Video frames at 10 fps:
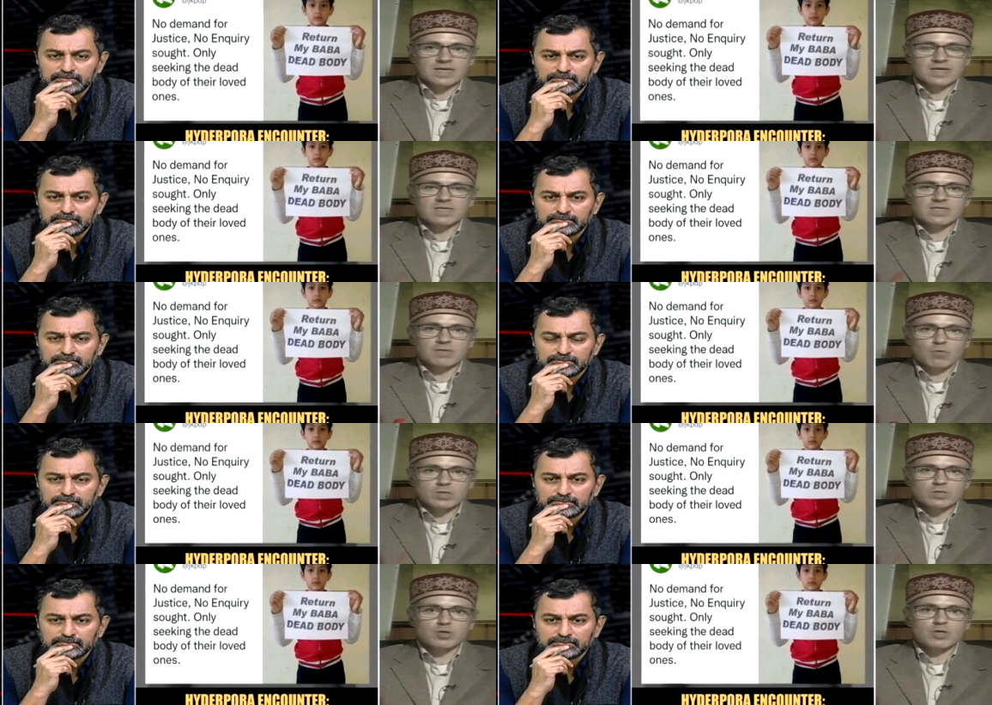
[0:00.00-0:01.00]
Speaker 1: said that he
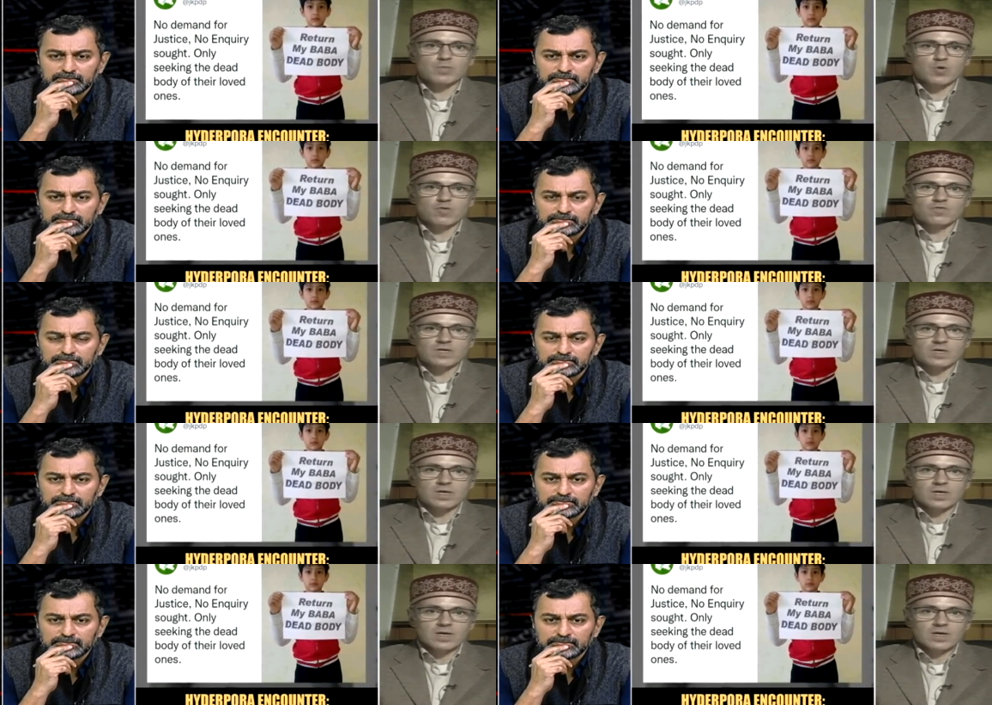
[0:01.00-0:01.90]
wants to remove the